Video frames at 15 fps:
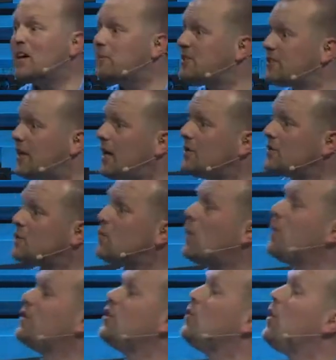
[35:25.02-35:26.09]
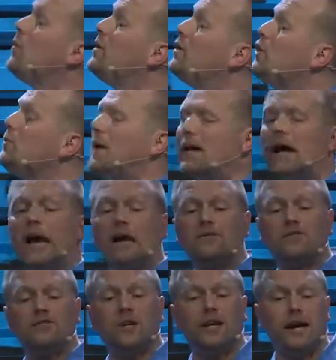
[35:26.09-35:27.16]
mistakes. That's why we do what we do, but God
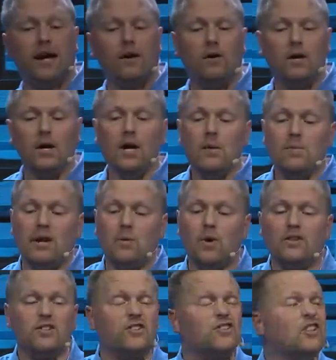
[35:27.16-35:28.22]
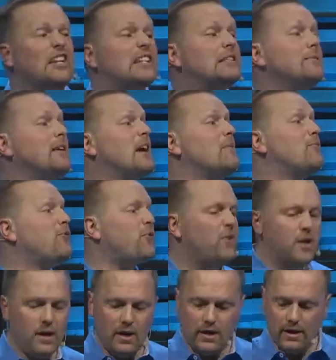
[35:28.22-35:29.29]
lets us anyhow. But He wants to see us to become
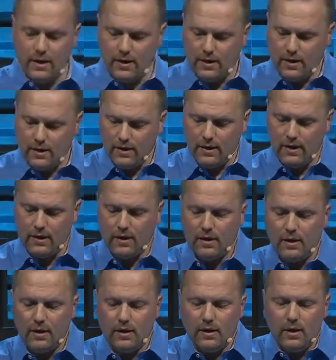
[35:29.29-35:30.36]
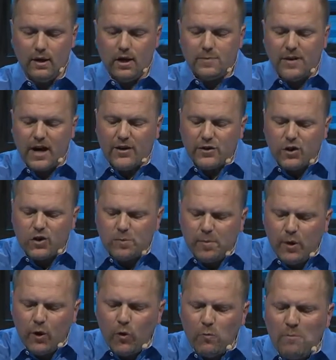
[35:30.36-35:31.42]
free. It's because our
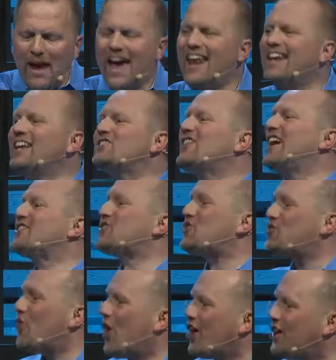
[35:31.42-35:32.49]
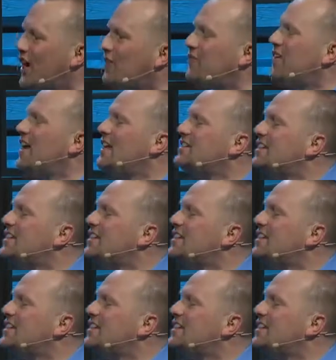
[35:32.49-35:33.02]
spirit man is not strong enough to